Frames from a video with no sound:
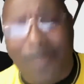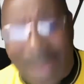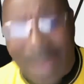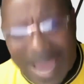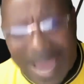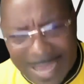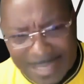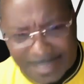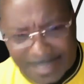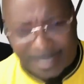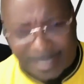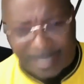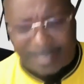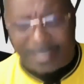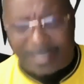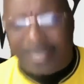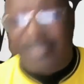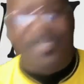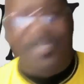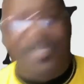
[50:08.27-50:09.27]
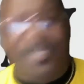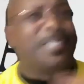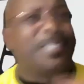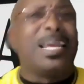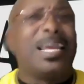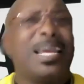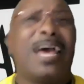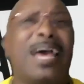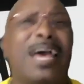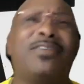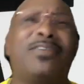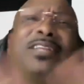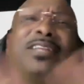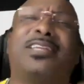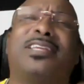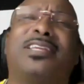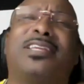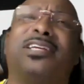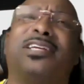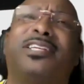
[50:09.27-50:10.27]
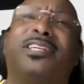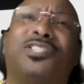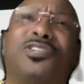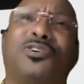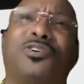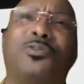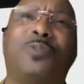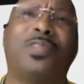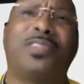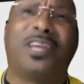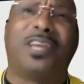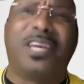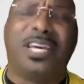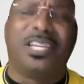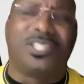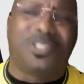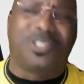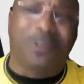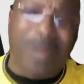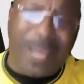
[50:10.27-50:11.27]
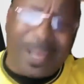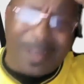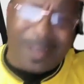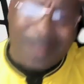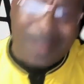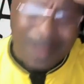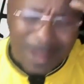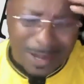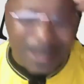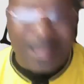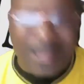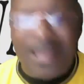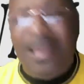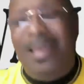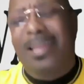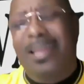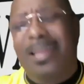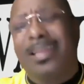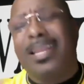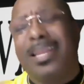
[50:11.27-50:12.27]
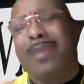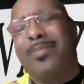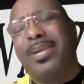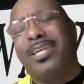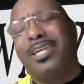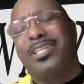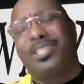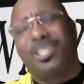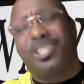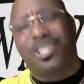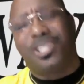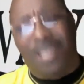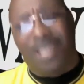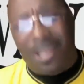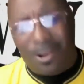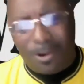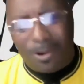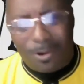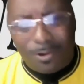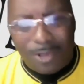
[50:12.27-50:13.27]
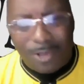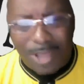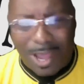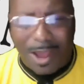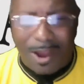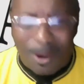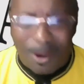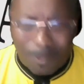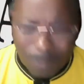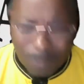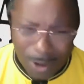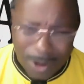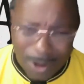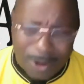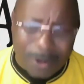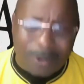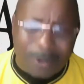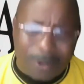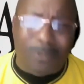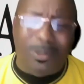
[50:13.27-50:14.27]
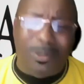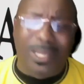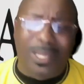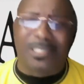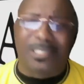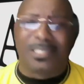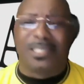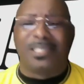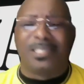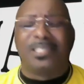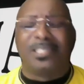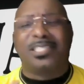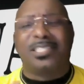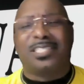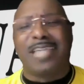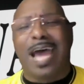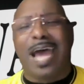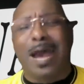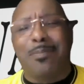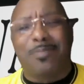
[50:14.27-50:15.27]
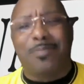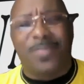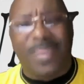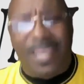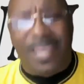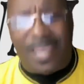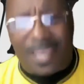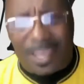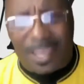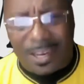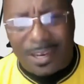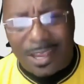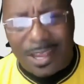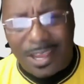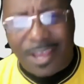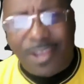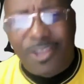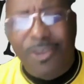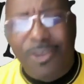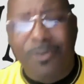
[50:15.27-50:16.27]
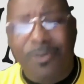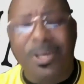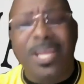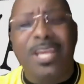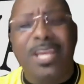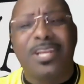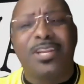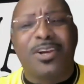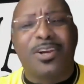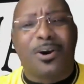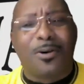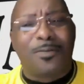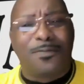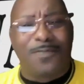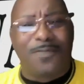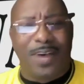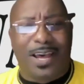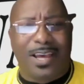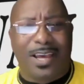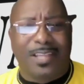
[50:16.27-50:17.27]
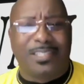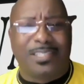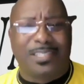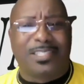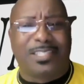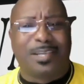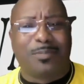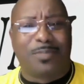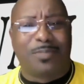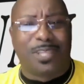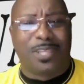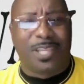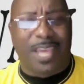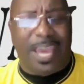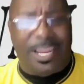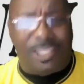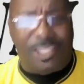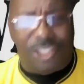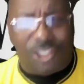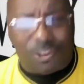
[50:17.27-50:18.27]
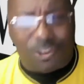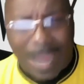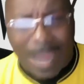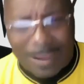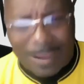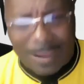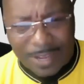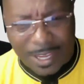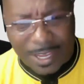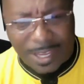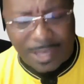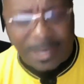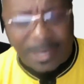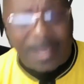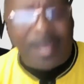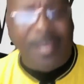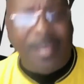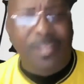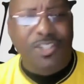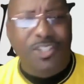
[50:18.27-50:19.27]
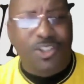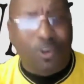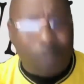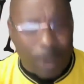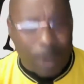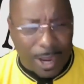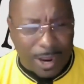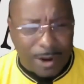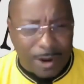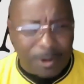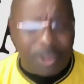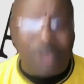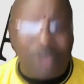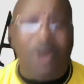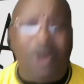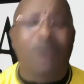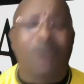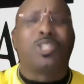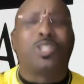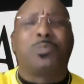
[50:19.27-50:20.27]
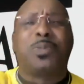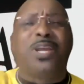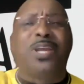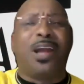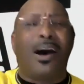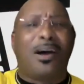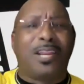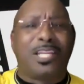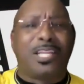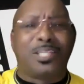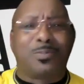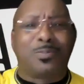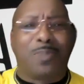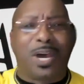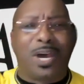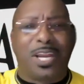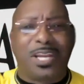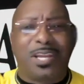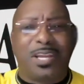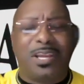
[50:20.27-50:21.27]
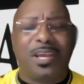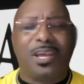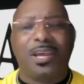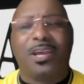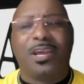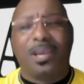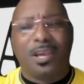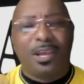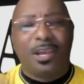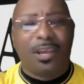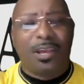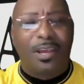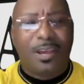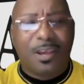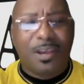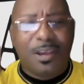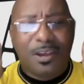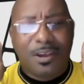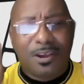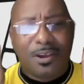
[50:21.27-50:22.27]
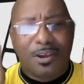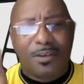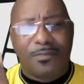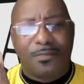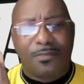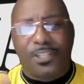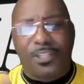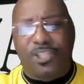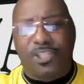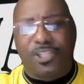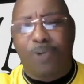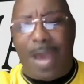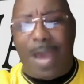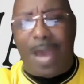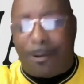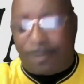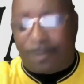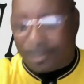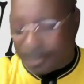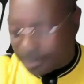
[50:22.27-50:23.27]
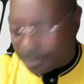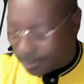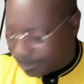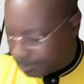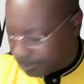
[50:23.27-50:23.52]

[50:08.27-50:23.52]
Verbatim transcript: baskets. It doesn't have anything to do with the Easter egg hunt. Let me slow y'all roll. Listen, stop thinking you need to go find something extravagant to where you're going to spend all this money for two hours.